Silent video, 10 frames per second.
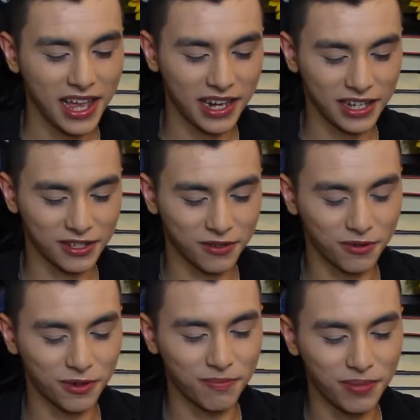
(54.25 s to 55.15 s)
and his
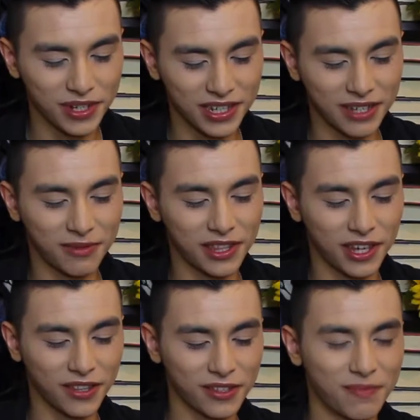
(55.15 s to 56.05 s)
cool book with
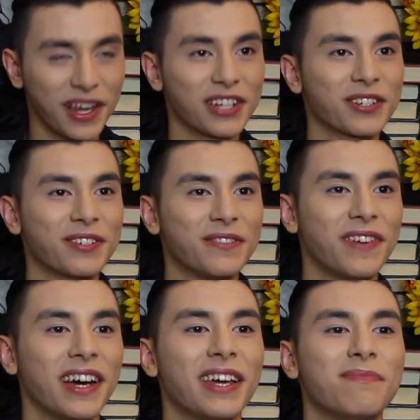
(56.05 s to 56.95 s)
all those magical
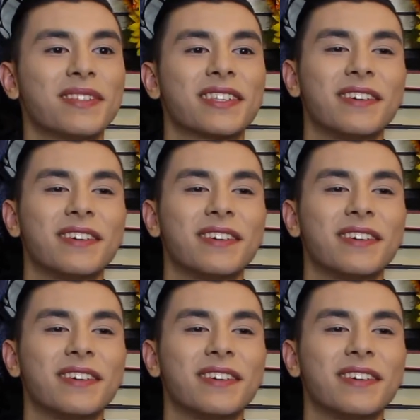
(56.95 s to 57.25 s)
vibes.